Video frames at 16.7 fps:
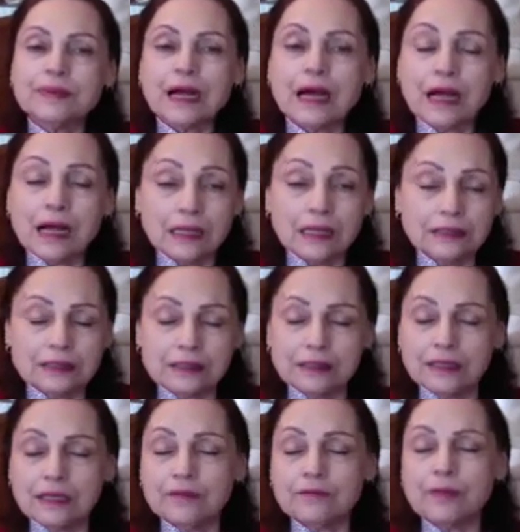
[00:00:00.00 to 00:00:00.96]
I'll
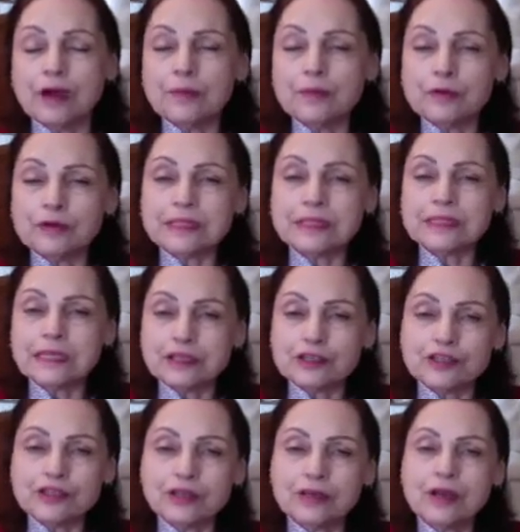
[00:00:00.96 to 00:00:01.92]
give my
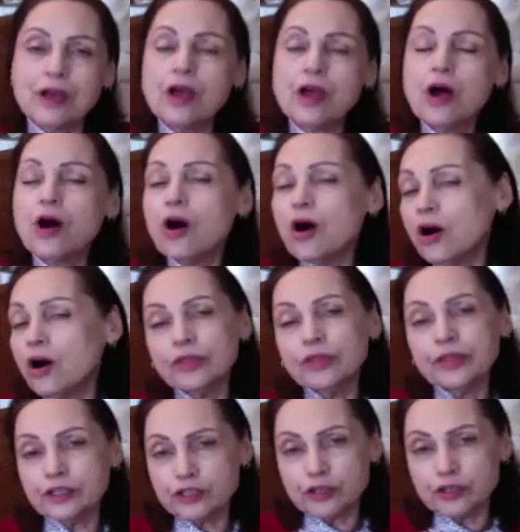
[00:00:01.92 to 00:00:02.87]
presentation on
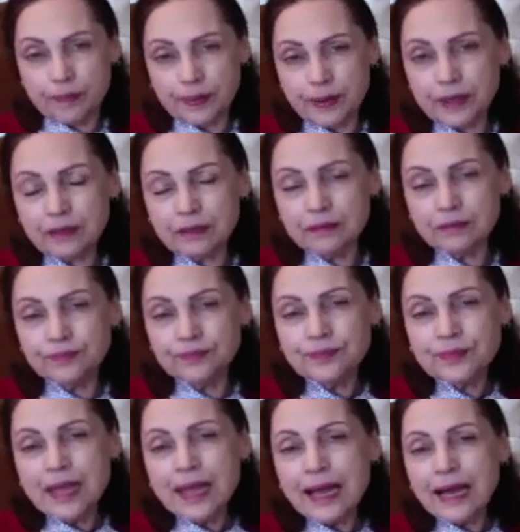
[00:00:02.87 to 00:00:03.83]
the topic,
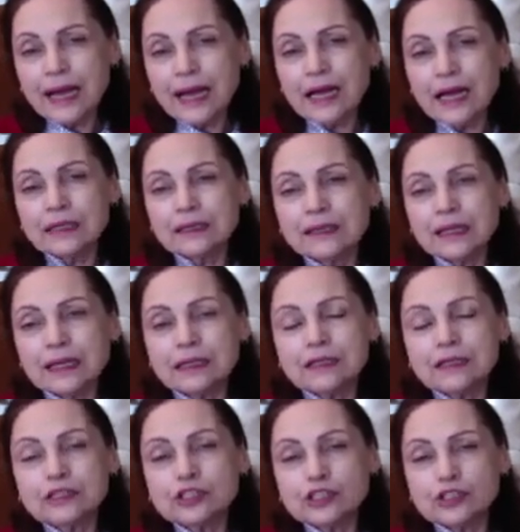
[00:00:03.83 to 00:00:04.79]
and then
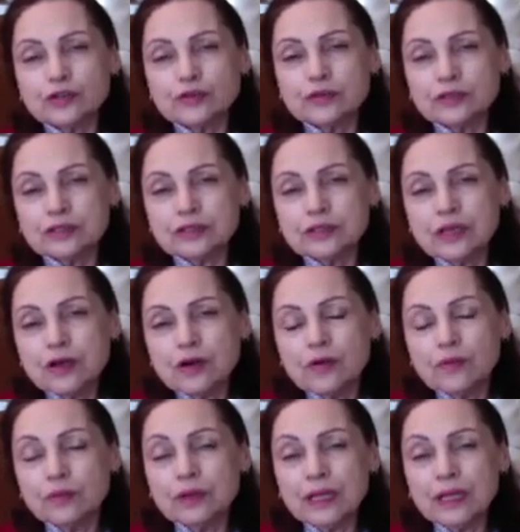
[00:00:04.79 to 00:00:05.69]
the students will